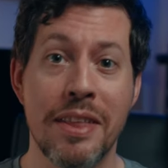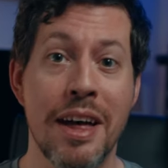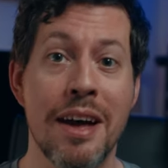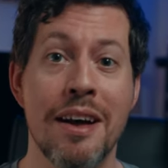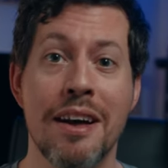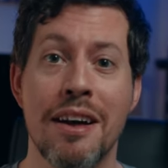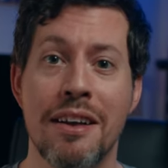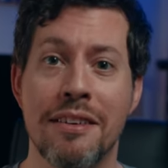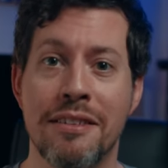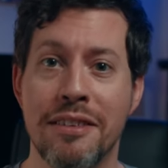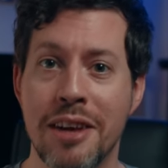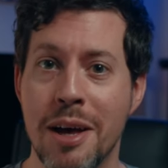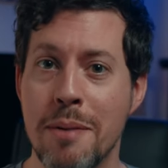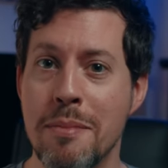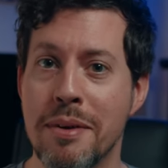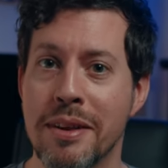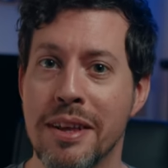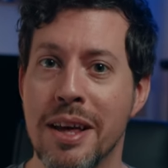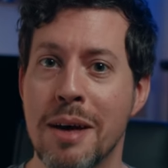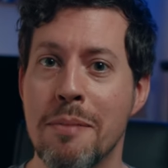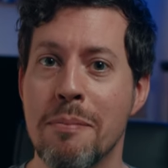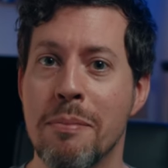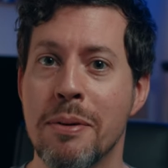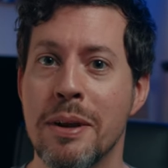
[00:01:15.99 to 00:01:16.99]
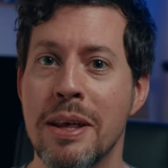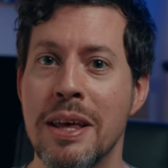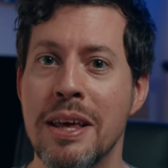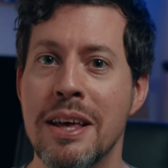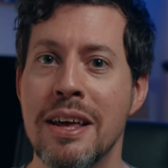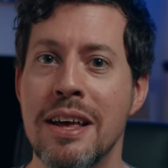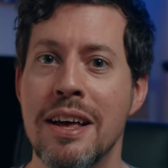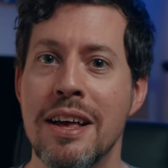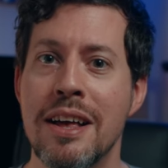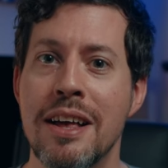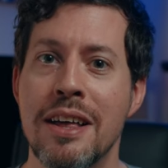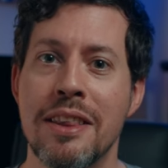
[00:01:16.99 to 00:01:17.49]
they're a German
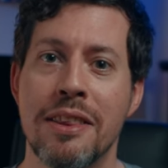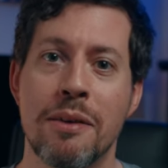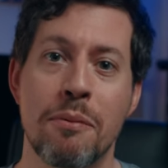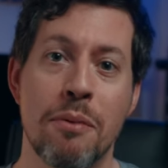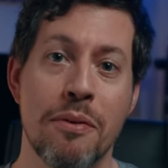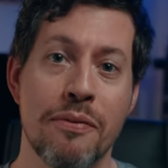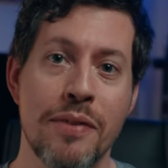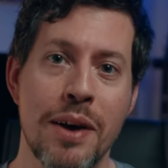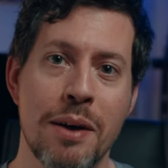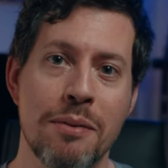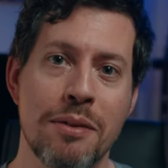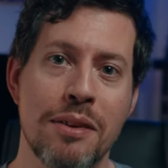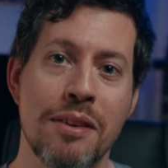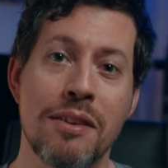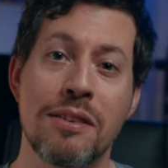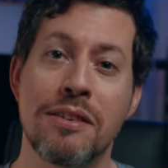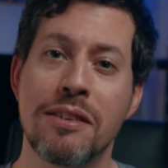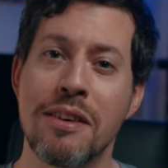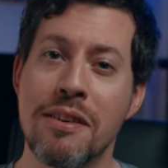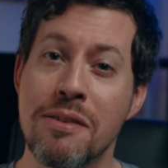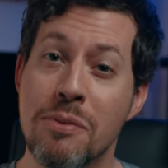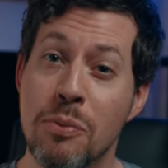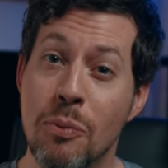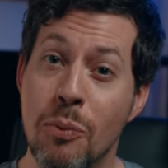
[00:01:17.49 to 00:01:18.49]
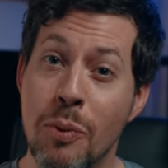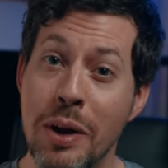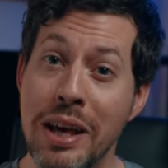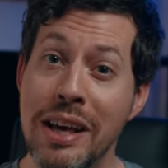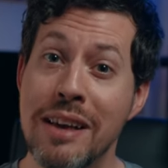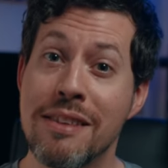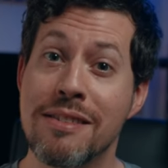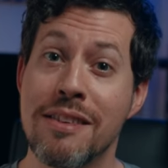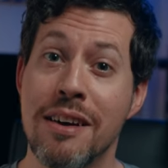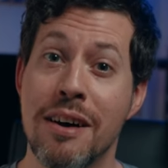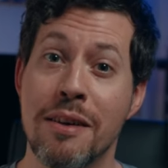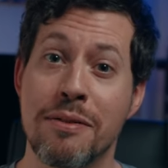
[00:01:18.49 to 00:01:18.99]
company that were founded just
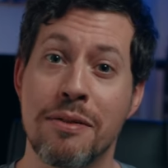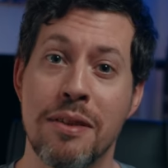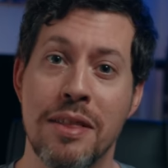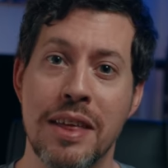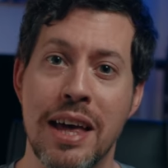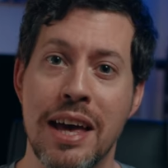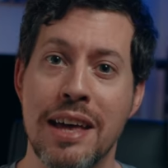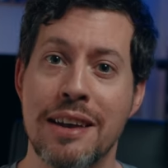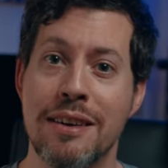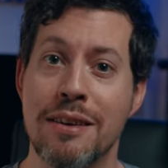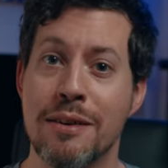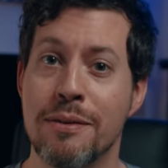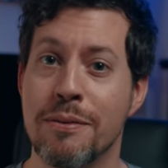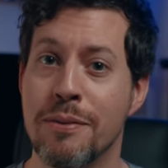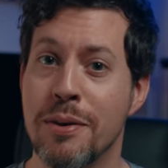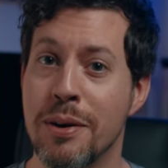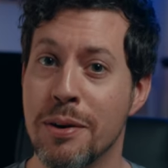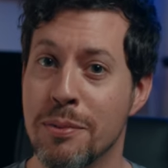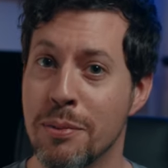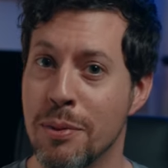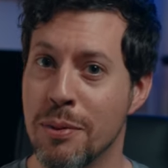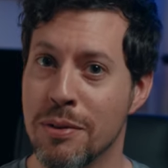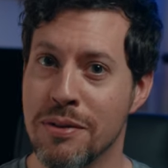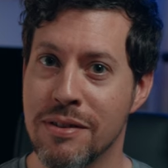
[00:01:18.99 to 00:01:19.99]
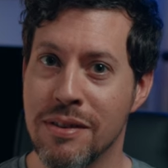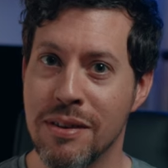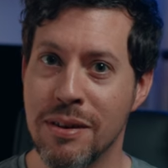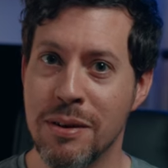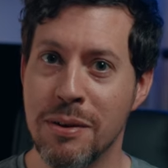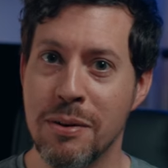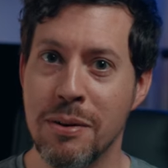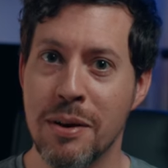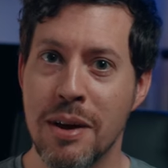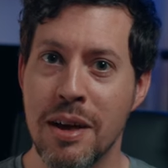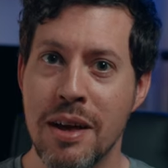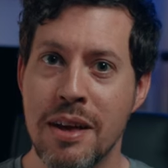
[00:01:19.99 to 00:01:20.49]
weeks after the end of World War
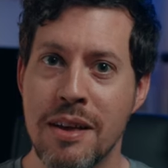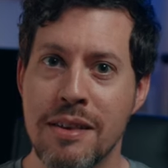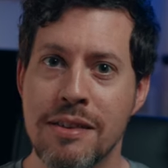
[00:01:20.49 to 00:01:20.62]
II,